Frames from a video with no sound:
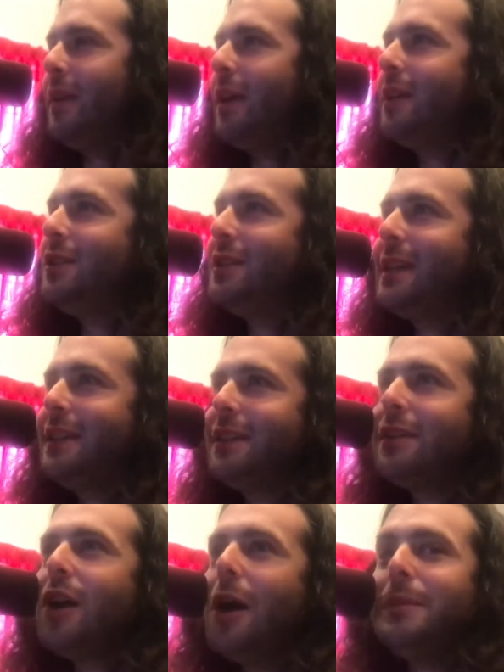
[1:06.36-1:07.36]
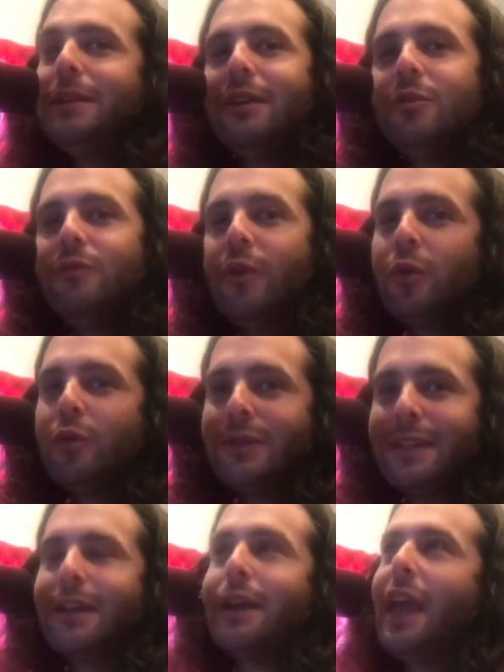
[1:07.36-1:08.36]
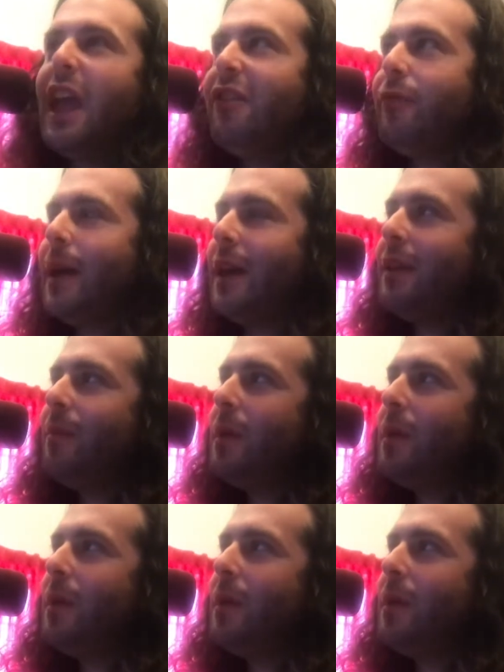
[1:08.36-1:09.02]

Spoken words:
and just had to comp together vocals like a caveman.